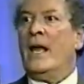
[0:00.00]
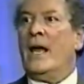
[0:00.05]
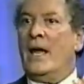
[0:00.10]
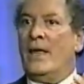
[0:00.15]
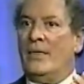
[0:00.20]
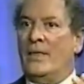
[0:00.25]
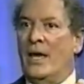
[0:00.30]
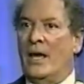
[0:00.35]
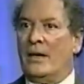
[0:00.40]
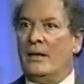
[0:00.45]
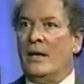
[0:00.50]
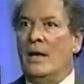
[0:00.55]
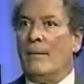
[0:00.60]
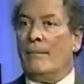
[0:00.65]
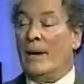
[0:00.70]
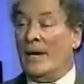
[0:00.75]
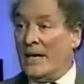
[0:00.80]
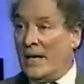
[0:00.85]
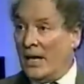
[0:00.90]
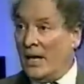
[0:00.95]
and that
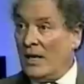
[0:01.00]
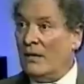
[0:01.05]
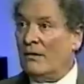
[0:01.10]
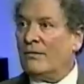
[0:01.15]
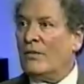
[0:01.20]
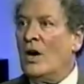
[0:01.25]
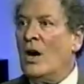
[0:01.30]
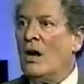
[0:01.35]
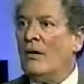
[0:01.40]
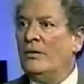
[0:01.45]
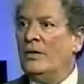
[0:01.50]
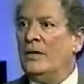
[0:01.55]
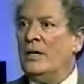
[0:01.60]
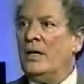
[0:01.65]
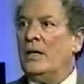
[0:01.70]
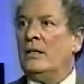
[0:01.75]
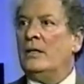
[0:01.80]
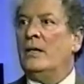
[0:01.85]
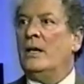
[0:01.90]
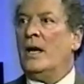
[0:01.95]
by getting involved in
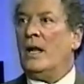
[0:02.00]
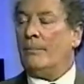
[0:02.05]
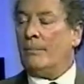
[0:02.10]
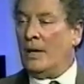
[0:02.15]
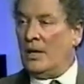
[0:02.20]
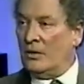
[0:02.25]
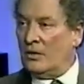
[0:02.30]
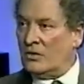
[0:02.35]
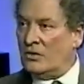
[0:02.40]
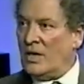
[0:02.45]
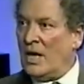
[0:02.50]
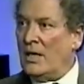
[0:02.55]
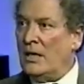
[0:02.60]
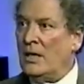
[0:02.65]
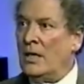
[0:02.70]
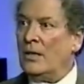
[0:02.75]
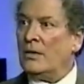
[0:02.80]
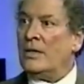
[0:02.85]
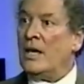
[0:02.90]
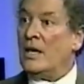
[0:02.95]
it and by
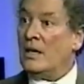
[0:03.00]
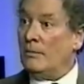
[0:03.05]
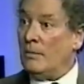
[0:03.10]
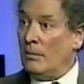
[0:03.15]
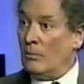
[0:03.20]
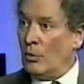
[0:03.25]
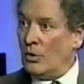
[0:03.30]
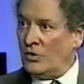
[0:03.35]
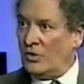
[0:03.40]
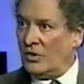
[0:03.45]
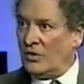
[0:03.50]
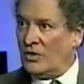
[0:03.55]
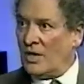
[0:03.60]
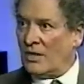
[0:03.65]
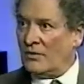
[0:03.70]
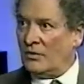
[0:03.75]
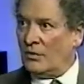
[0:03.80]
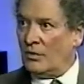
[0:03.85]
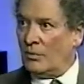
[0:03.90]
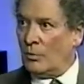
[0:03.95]
understanding it, they can be more
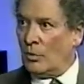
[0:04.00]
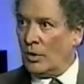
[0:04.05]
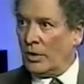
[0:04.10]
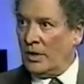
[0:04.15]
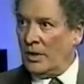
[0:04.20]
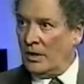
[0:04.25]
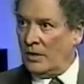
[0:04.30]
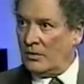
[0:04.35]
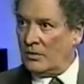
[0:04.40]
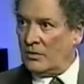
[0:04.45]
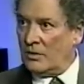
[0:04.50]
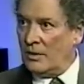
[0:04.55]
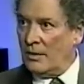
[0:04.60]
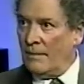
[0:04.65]
successful with more kids.